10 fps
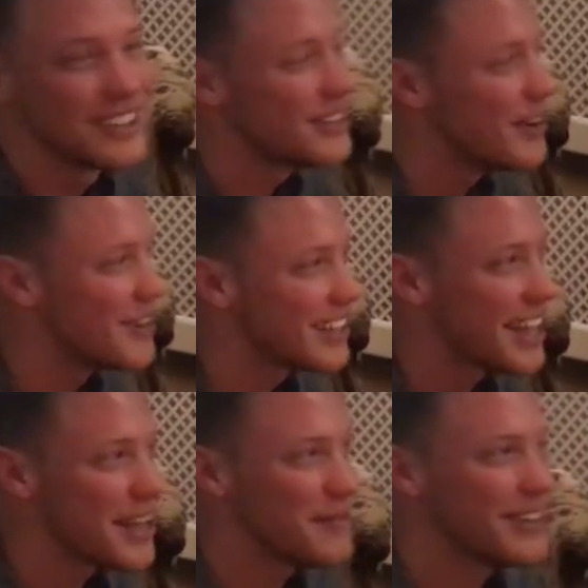So
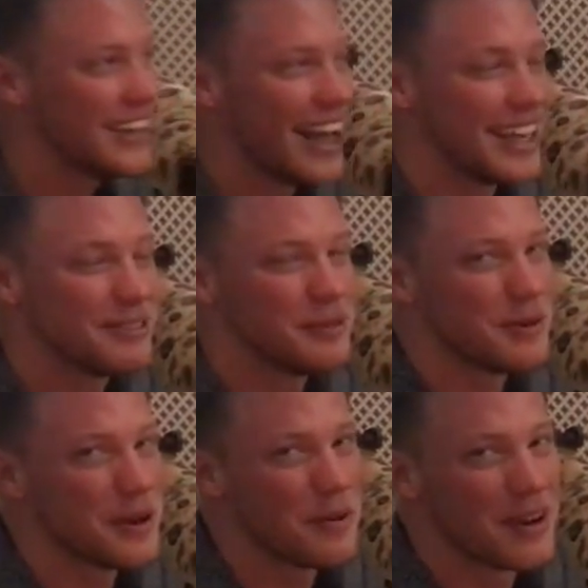Gaby asked me
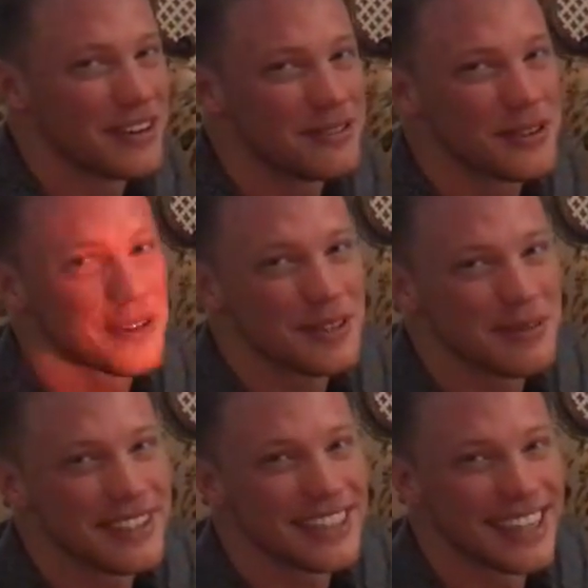what I wanted for
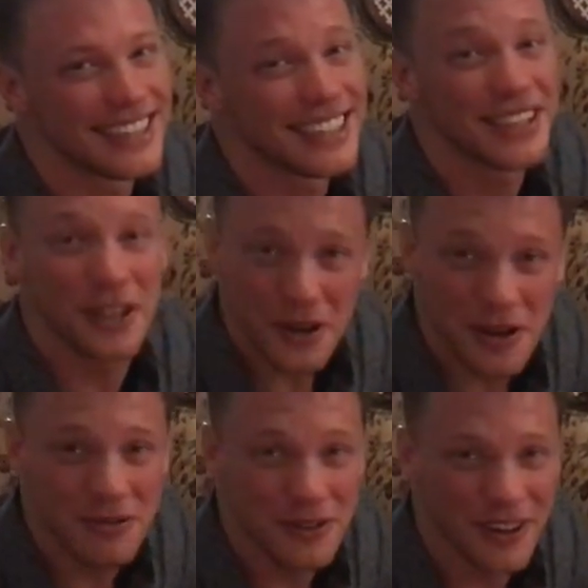Christmas and I said a
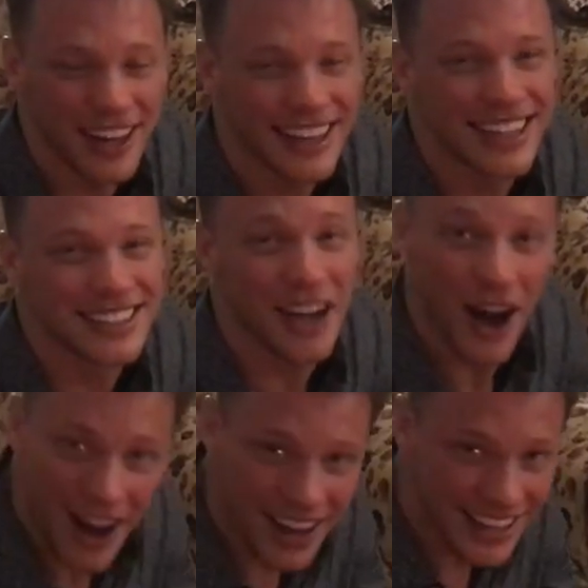knuffel, and that's a
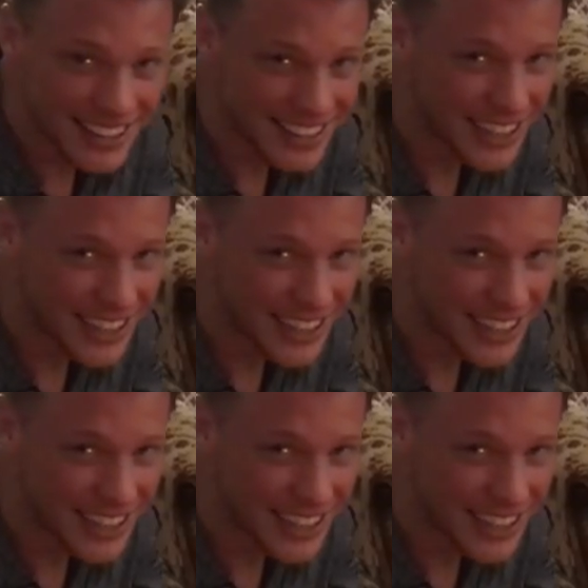hug in